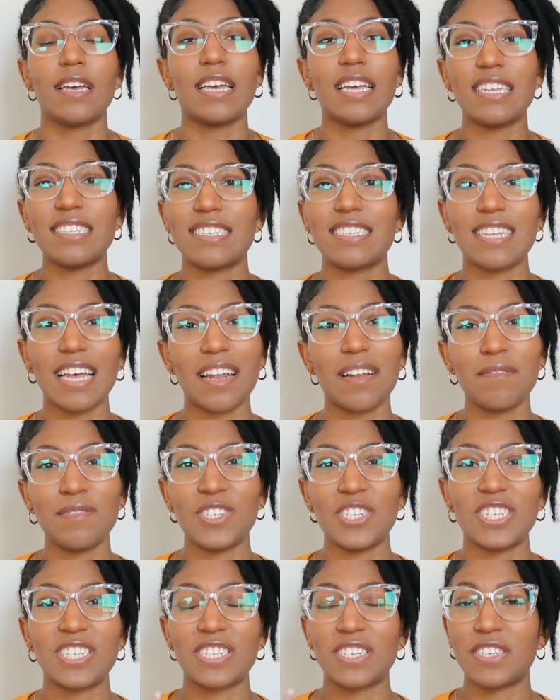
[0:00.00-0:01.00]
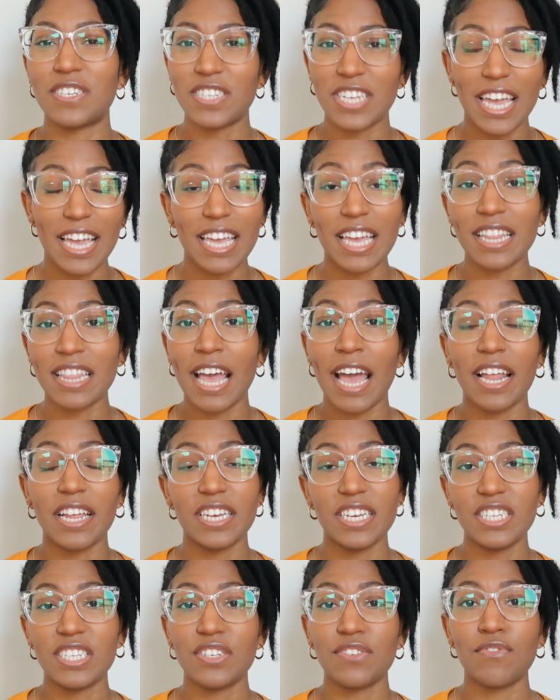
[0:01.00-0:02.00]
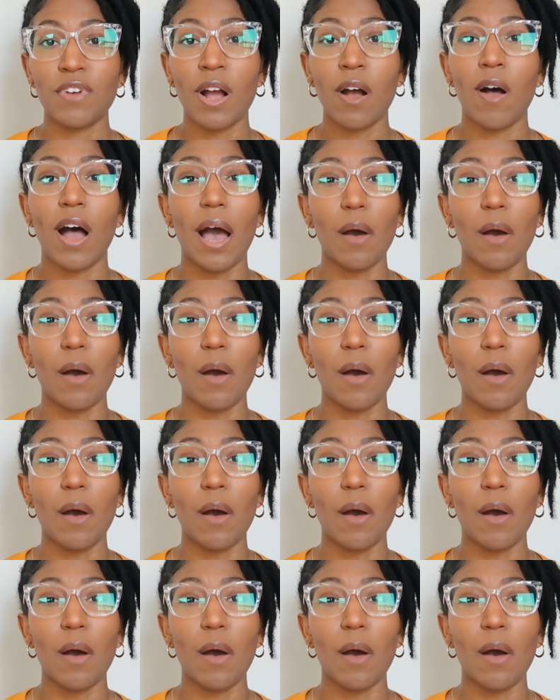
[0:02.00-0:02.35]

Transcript: Instead of just taking that easy route,